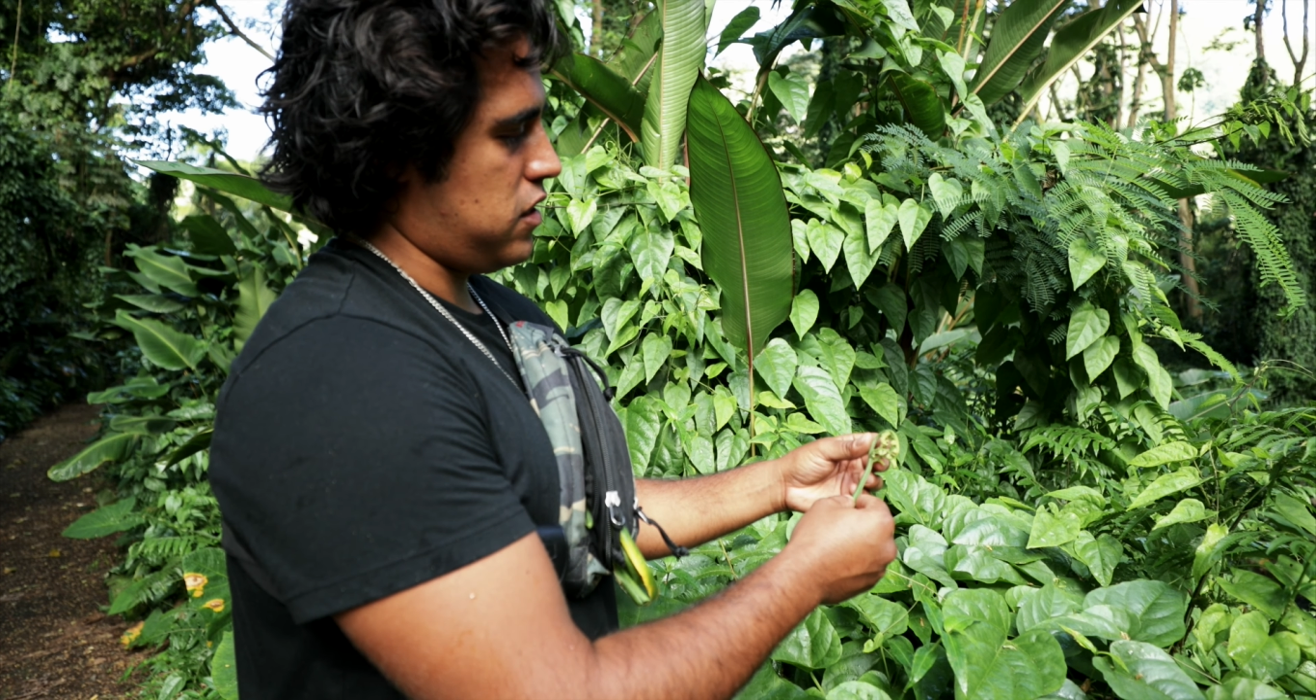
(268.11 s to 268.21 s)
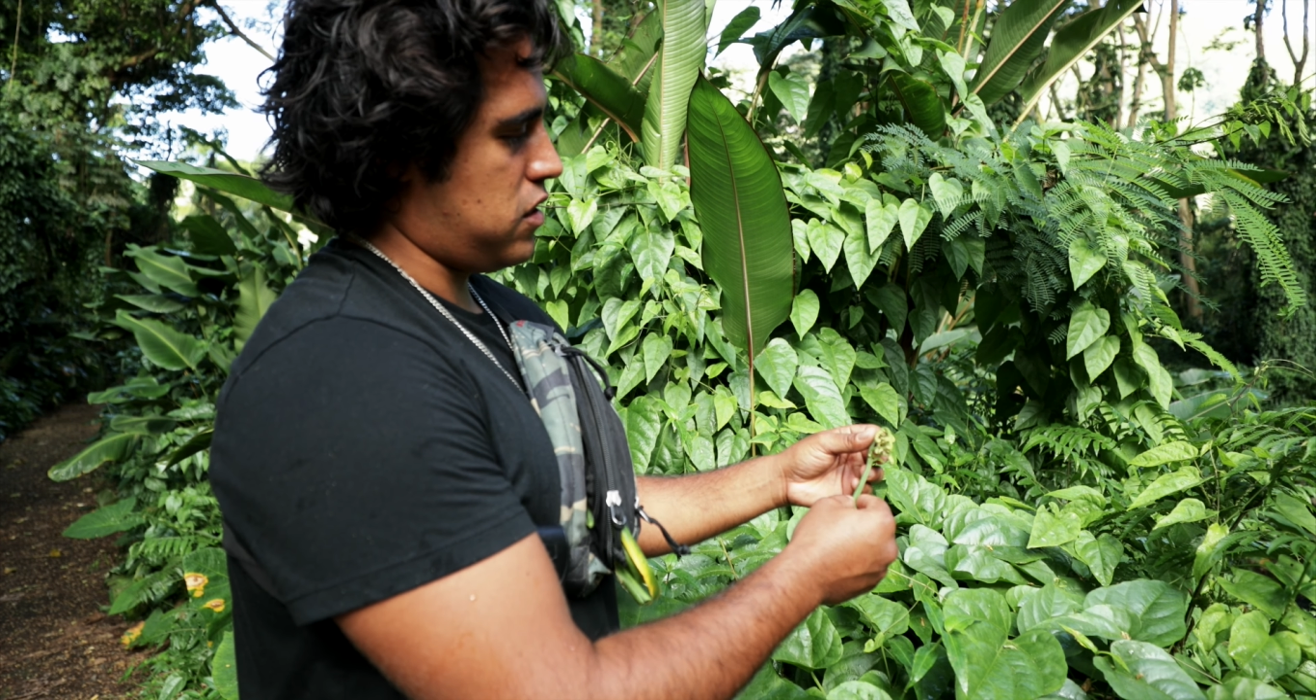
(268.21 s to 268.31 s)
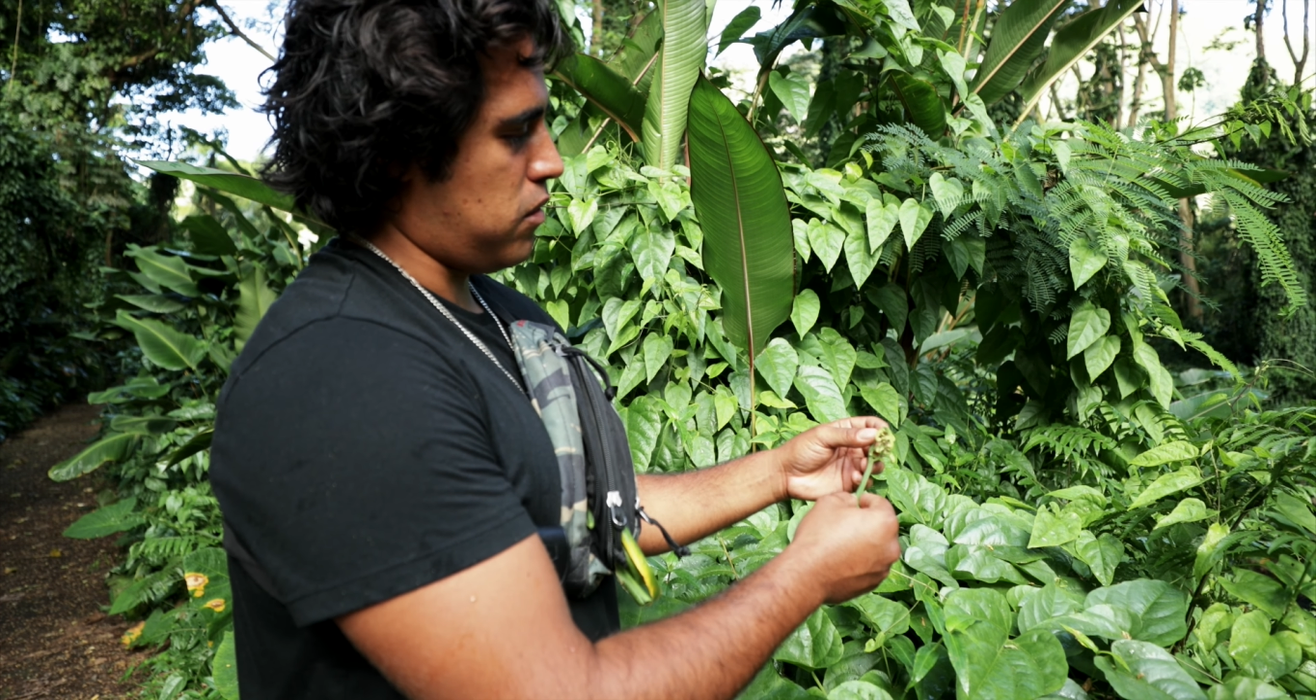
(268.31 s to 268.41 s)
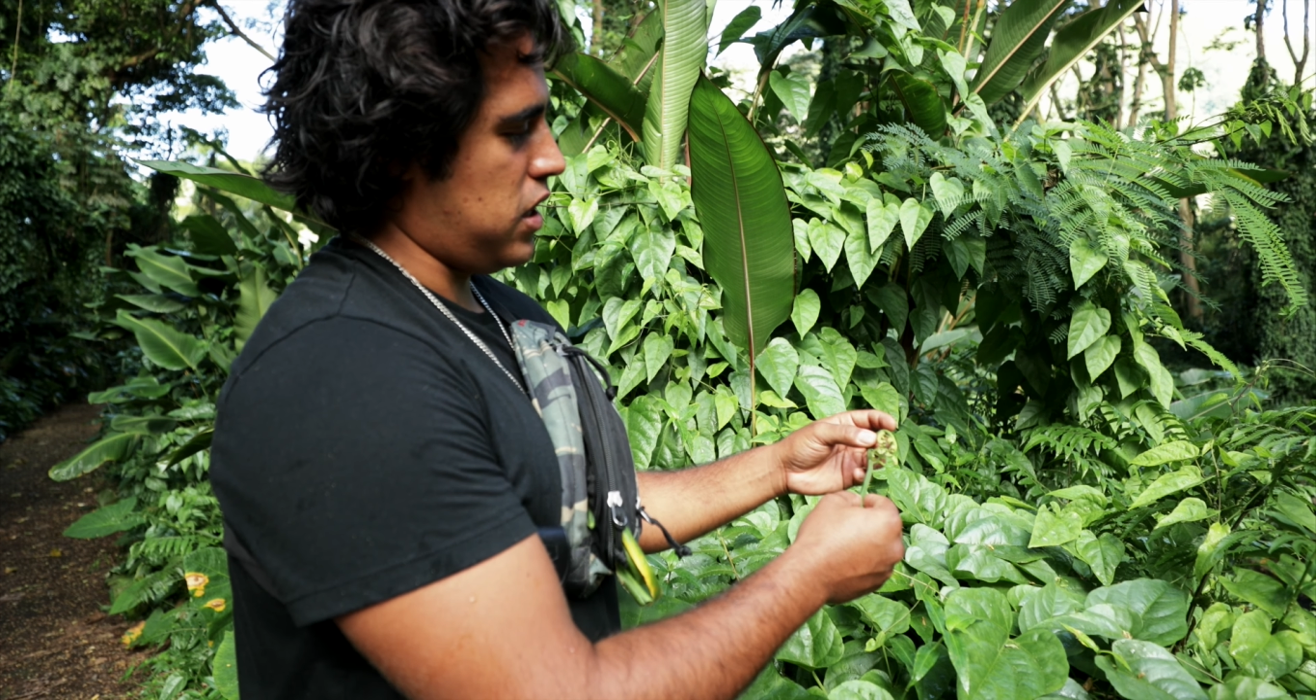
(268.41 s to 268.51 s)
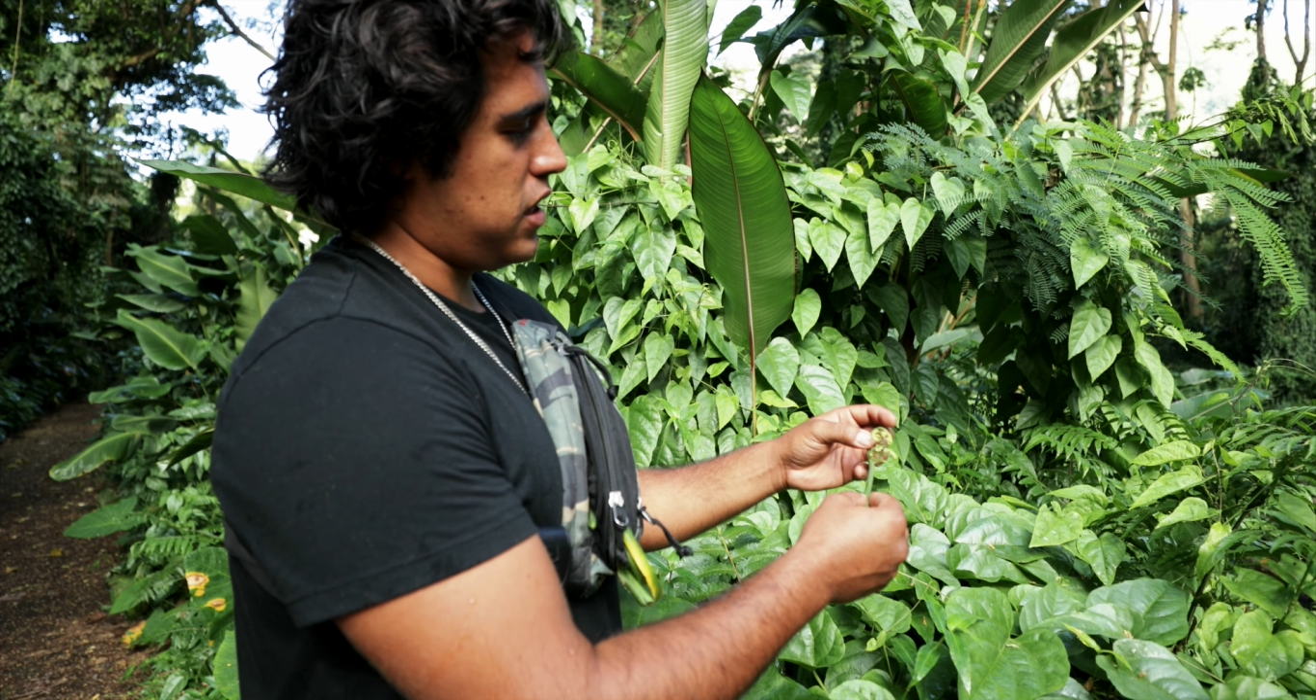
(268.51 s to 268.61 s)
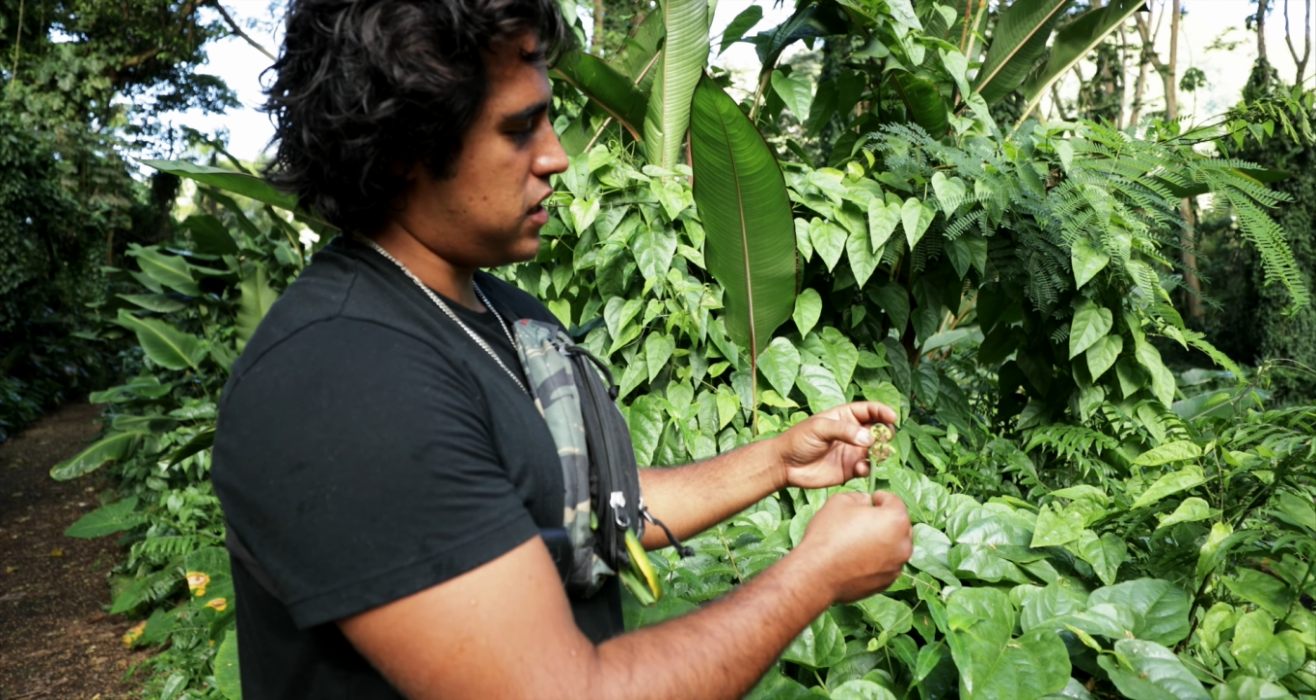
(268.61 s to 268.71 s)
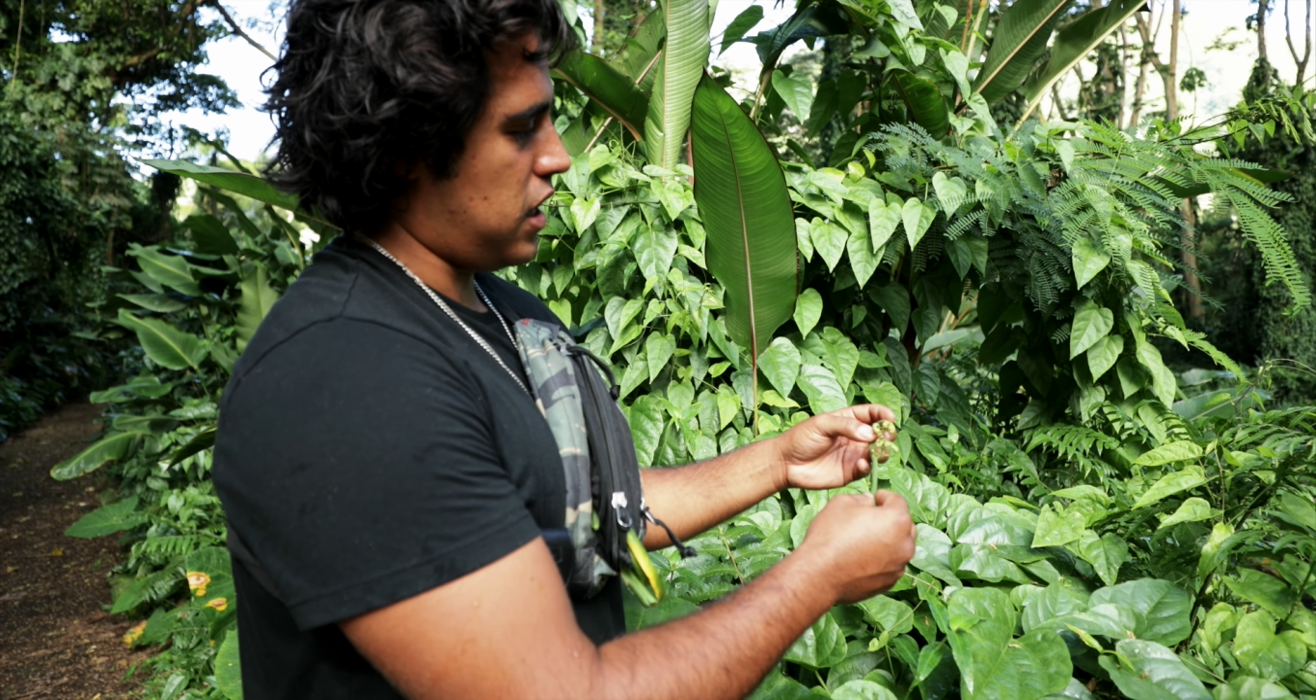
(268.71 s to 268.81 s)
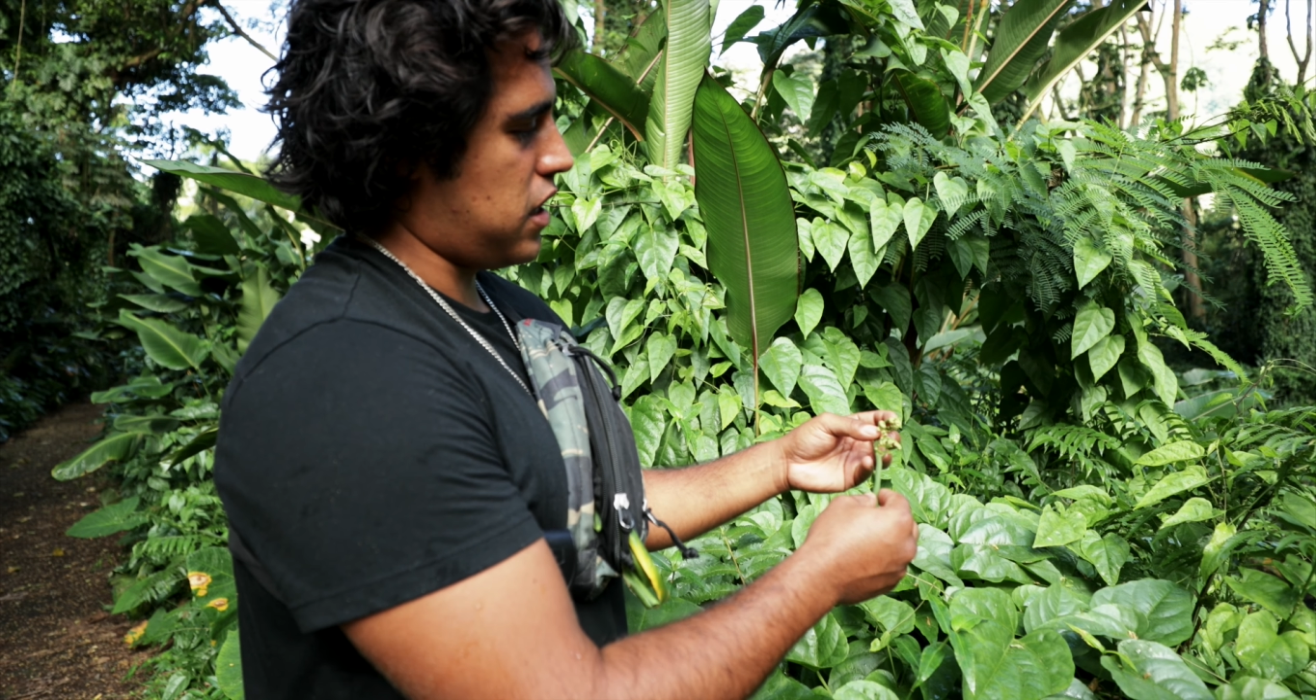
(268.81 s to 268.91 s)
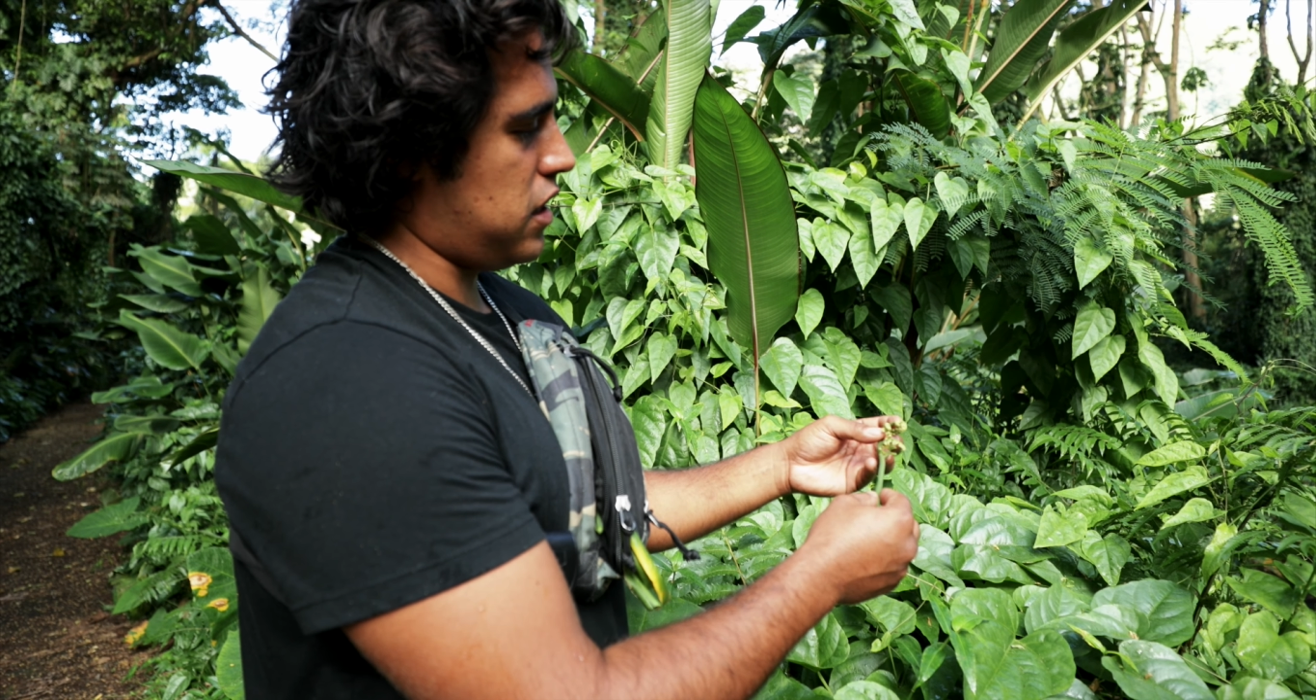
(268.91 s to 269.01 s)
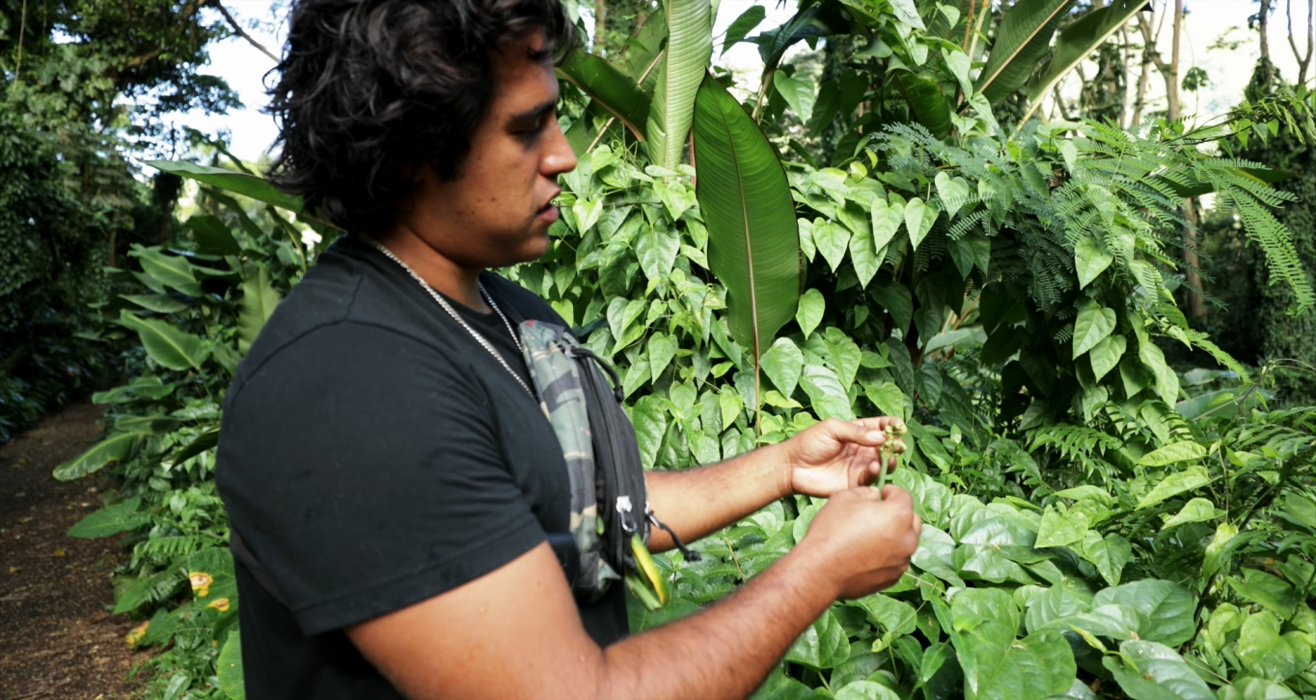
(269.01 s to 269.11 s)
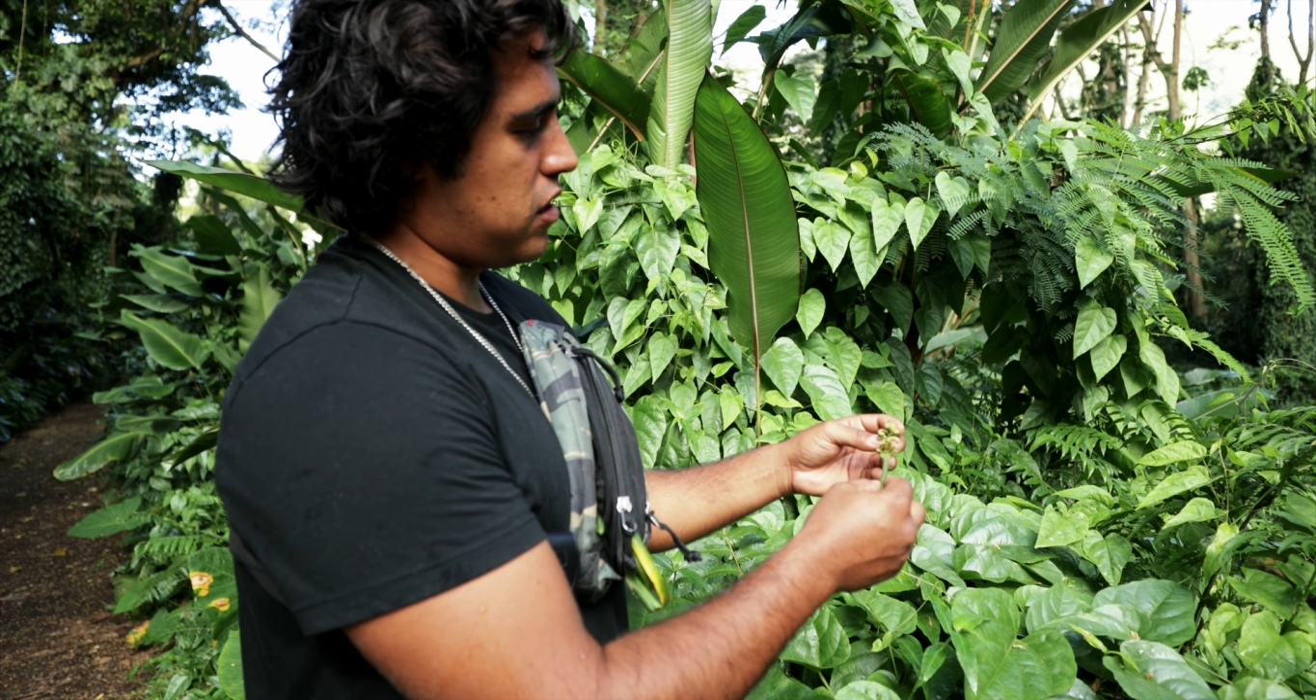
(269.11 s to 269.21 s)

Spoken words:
20 seconds,